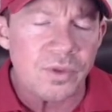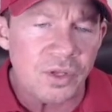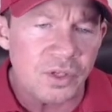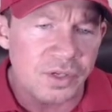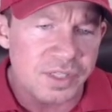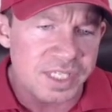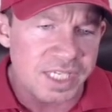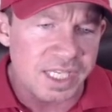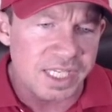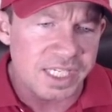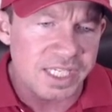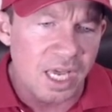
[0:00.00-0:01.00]
You can see
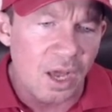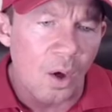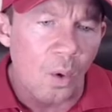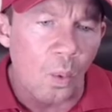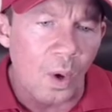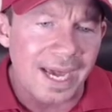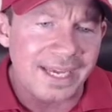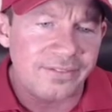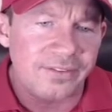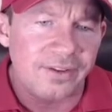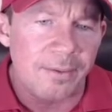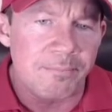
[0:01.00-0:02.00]
this
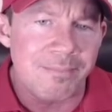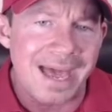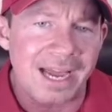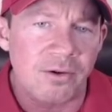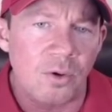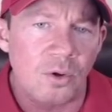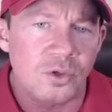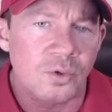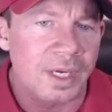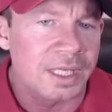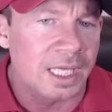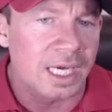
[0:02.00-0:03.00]
white macro
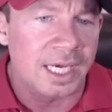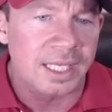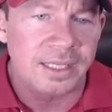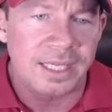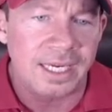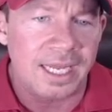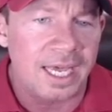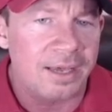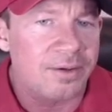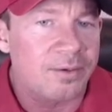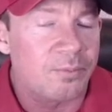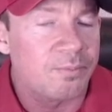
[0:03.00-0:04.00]
trend line that,
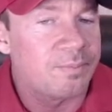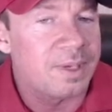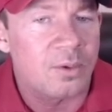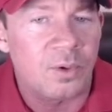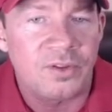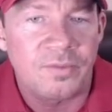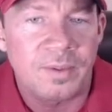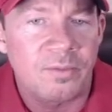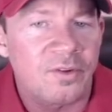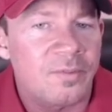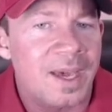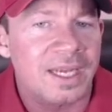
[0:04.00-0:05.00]
hey, Bitcoin's been
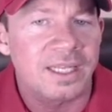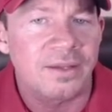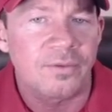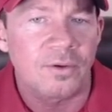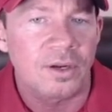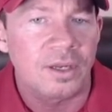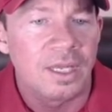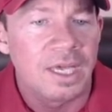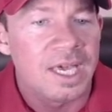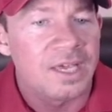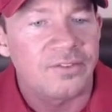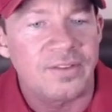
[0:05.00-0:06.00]
respecting for an
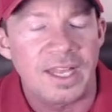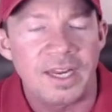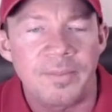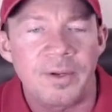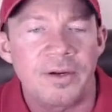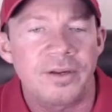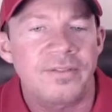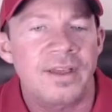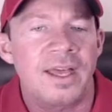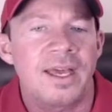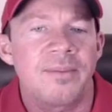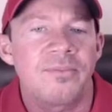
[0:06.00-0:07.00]
extended period of
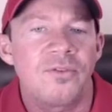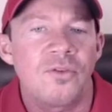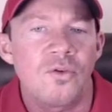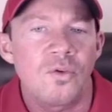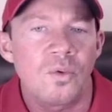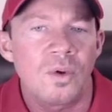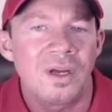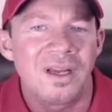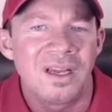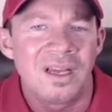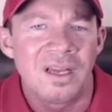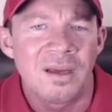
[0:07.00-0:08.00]
time, two
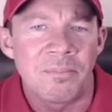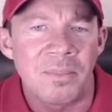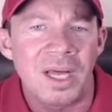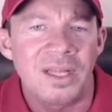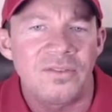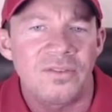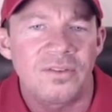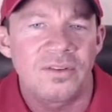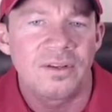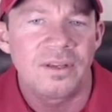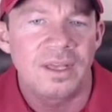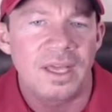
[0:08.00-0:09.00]
months,
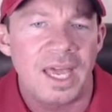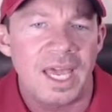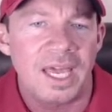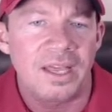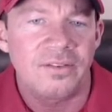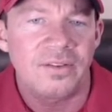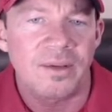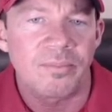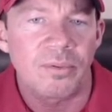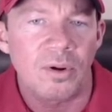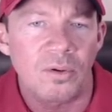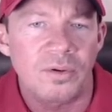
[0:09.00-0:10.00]
and it
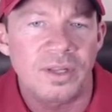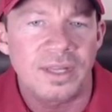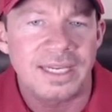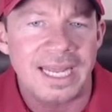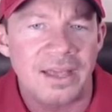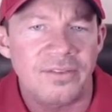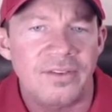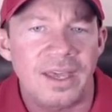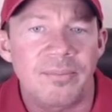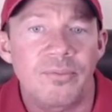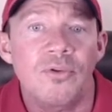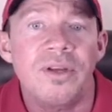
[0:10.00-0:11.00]
broke to the
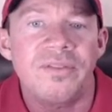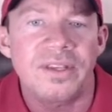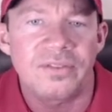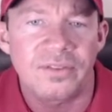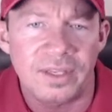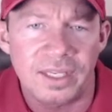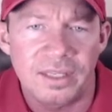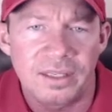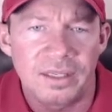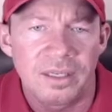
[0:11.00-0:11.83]
downside previously.